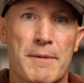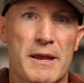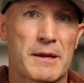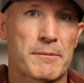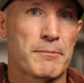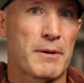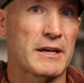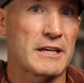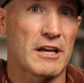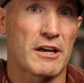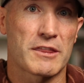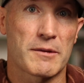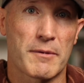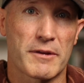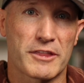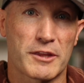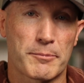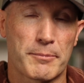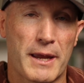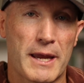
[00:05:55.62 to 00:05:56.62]
make money on the
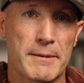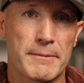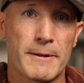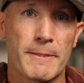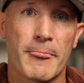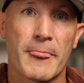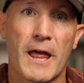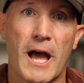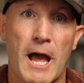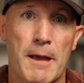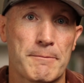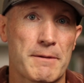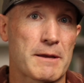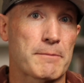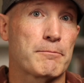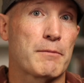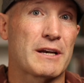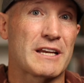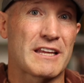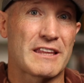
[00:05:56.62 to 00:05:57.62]
monthly payment. I
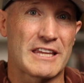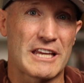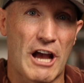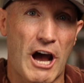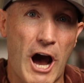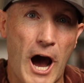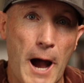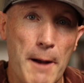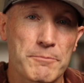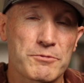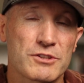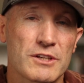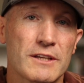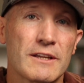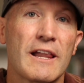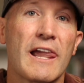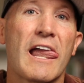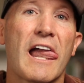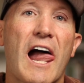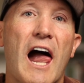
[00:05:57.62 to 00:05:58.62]
make money on the
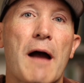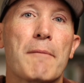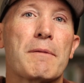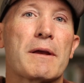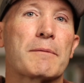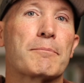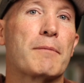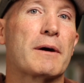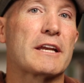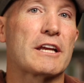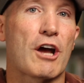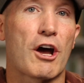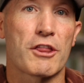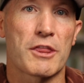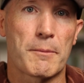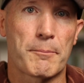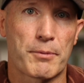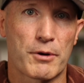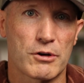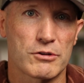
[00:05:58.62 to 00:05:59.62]
option. I make money on
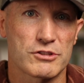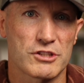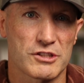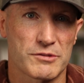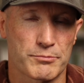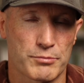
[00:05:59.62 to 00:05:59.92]
the purchase